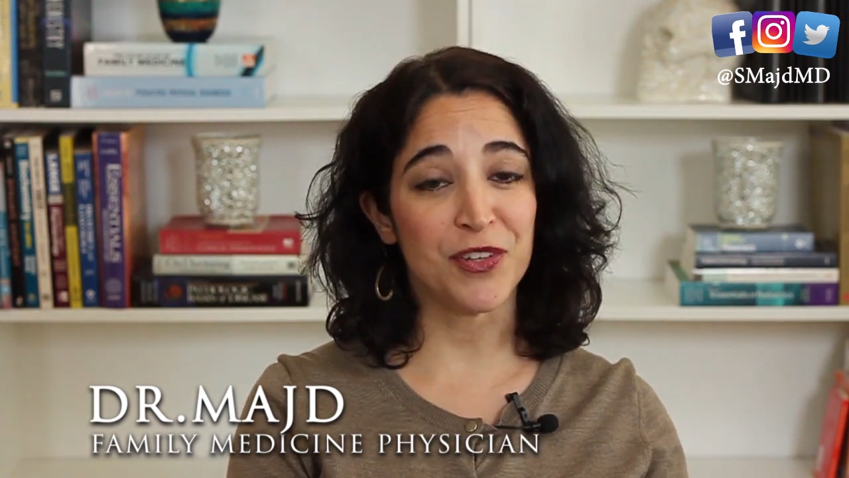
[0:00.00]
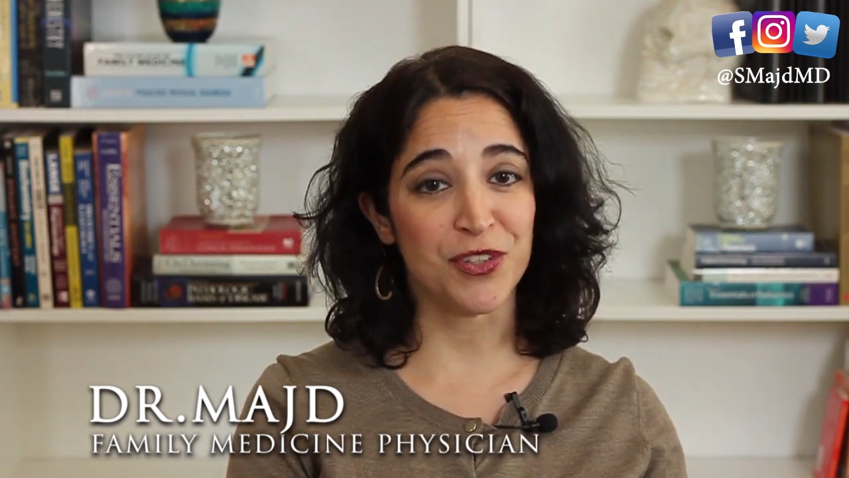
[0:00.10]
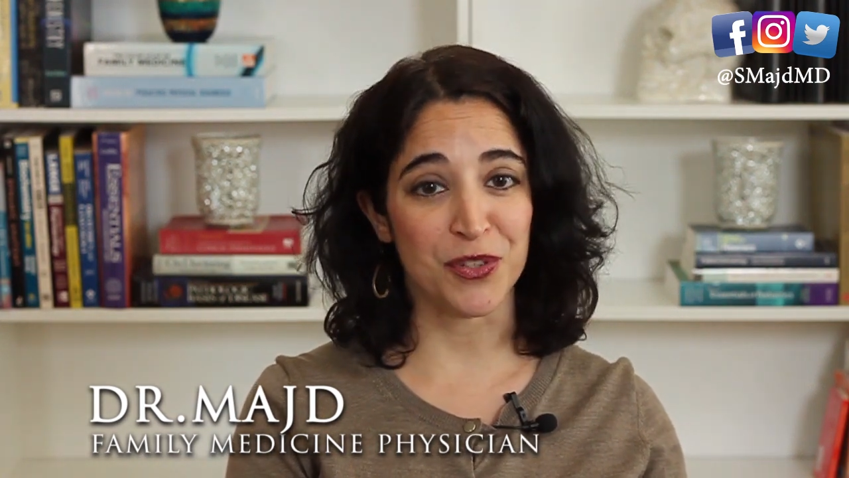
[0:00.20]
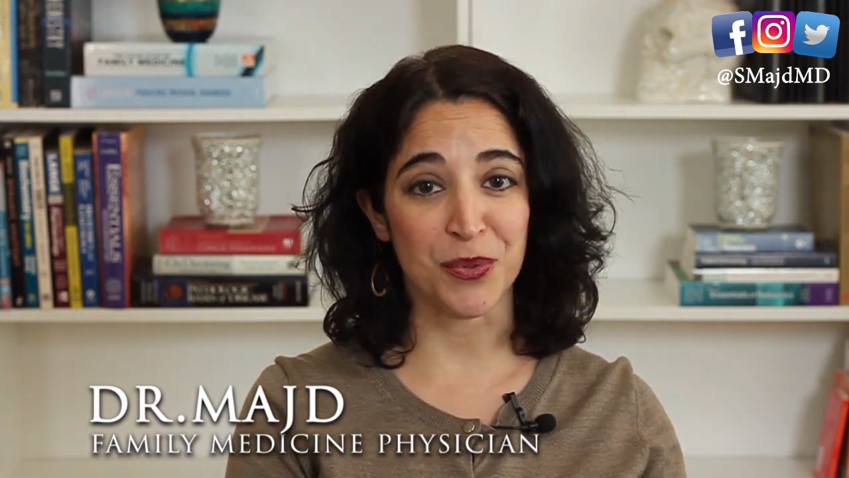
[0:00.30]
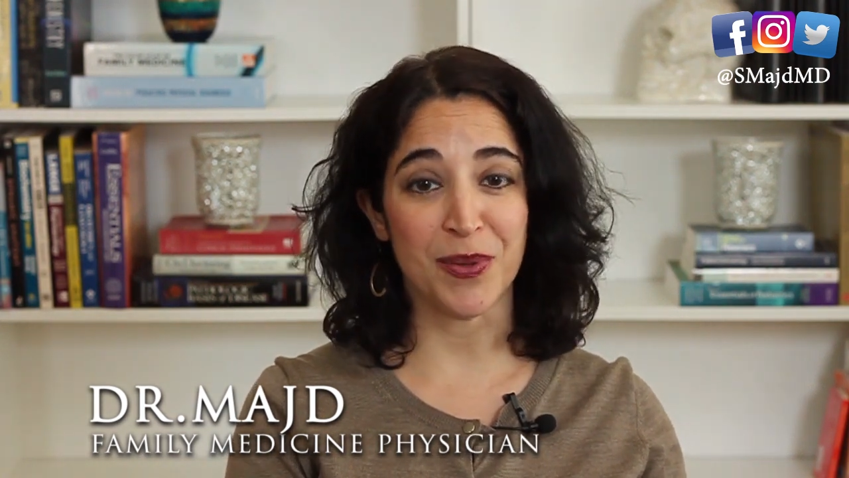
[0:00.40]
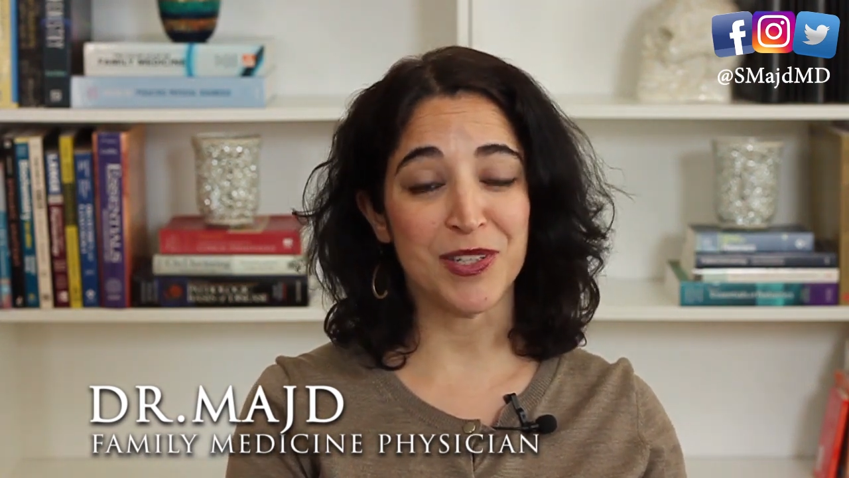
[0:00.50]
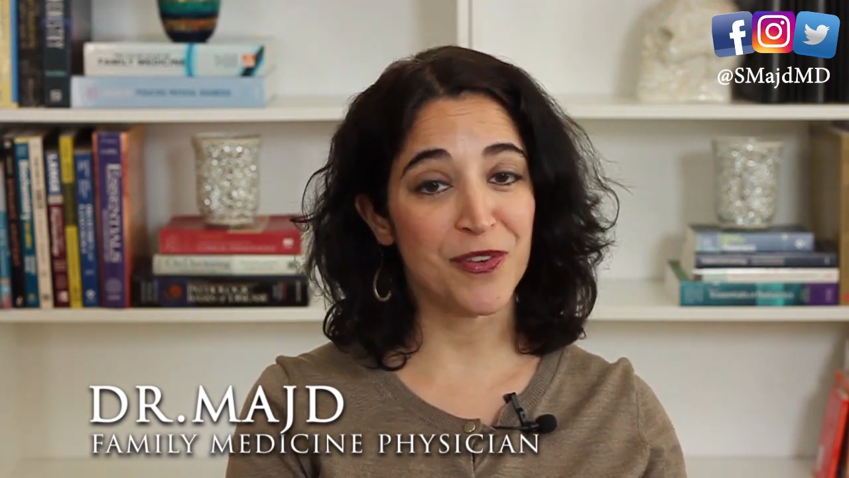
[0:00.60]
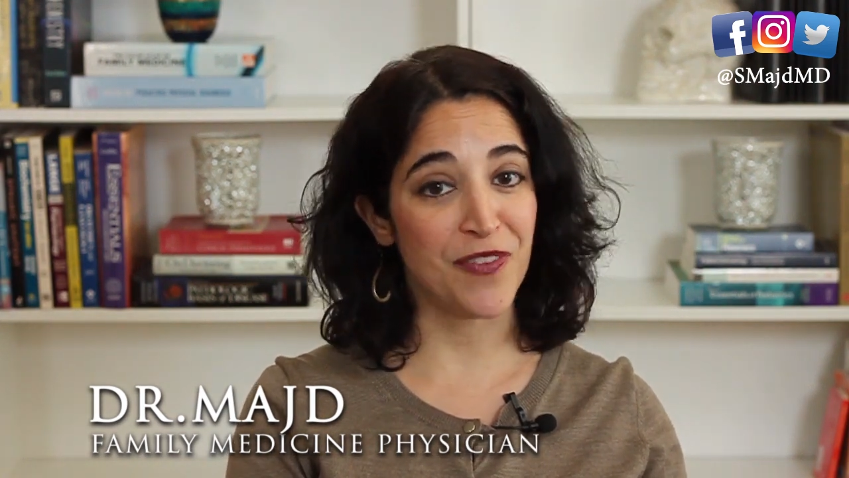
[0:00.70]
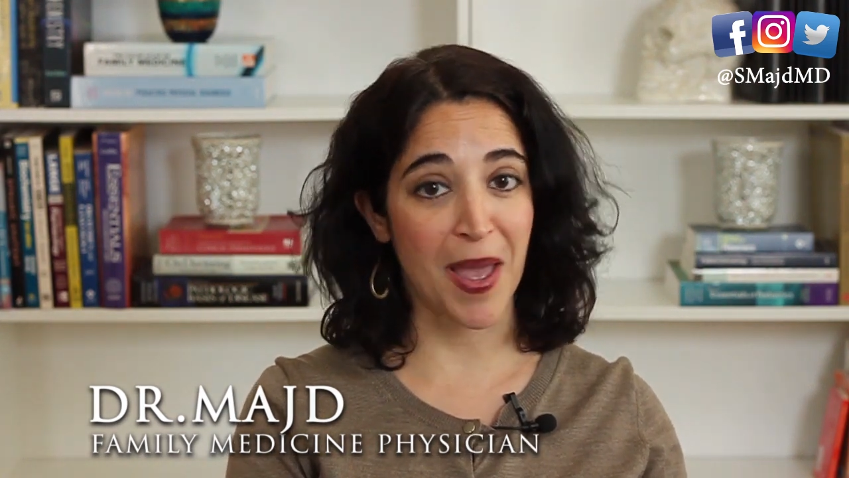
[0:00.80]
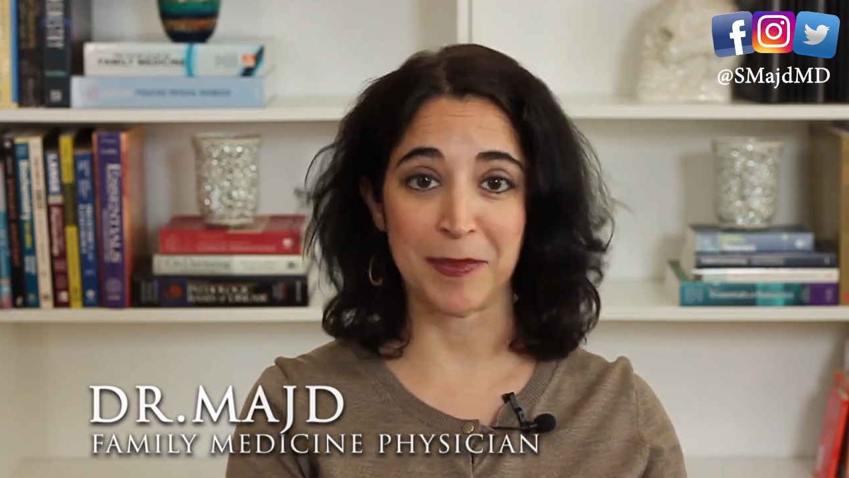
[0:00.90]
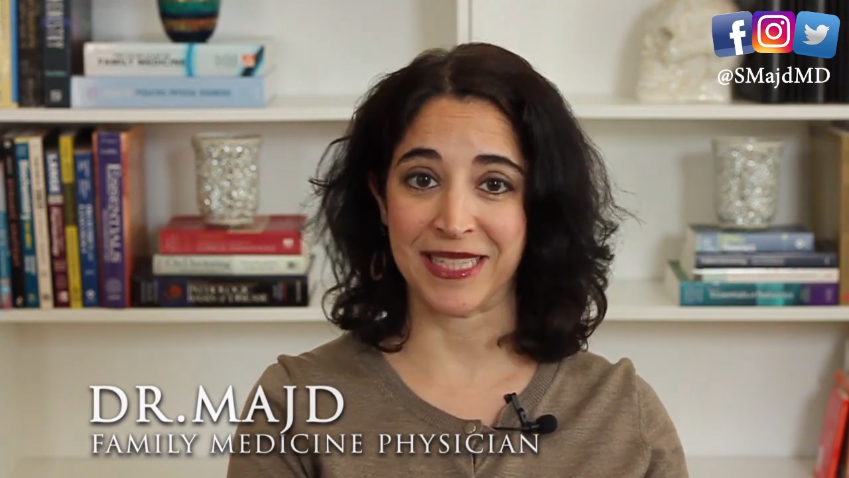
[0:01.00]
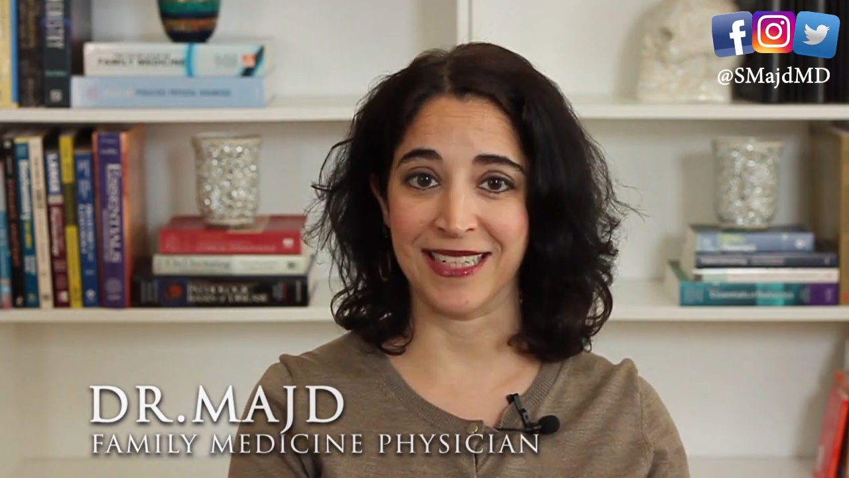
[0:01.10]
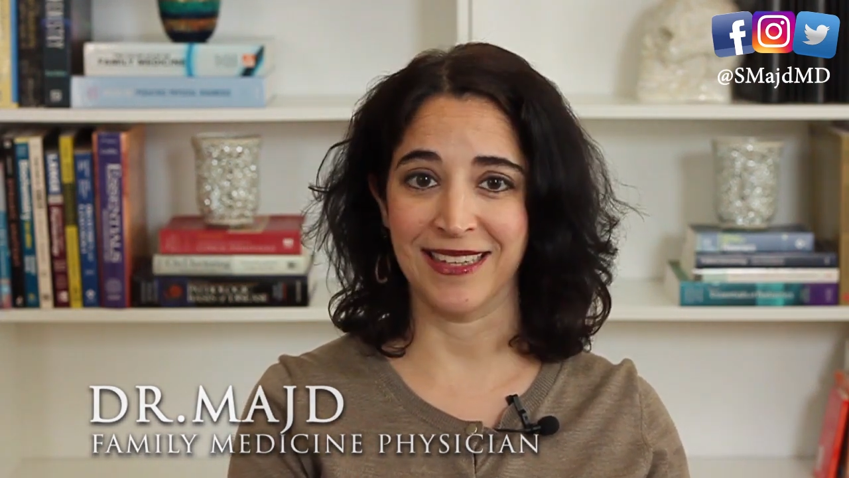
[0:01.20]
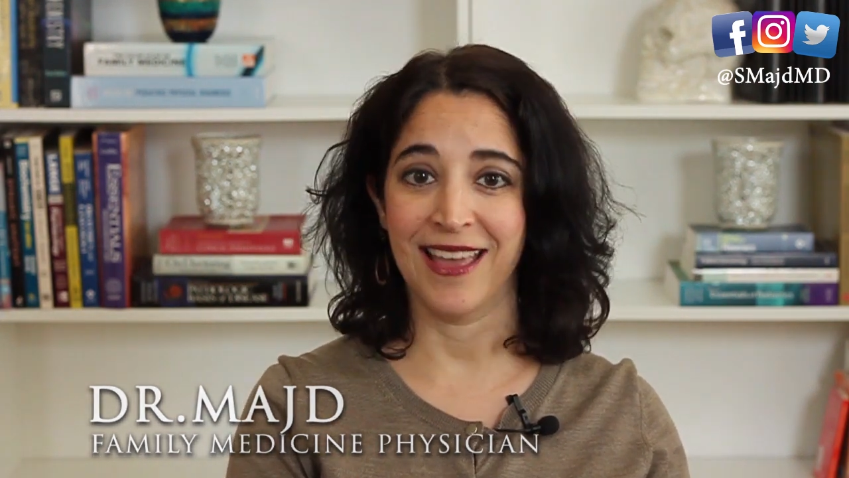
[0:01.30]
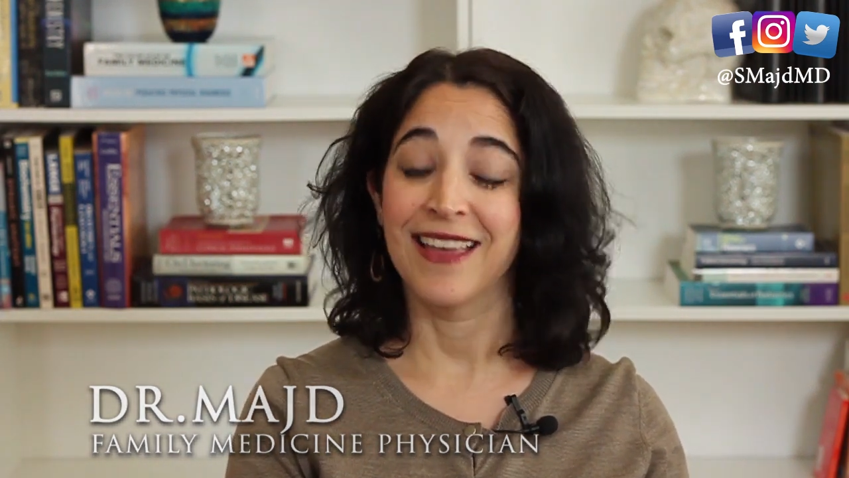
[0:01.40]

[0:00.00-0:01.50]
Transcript: you and your family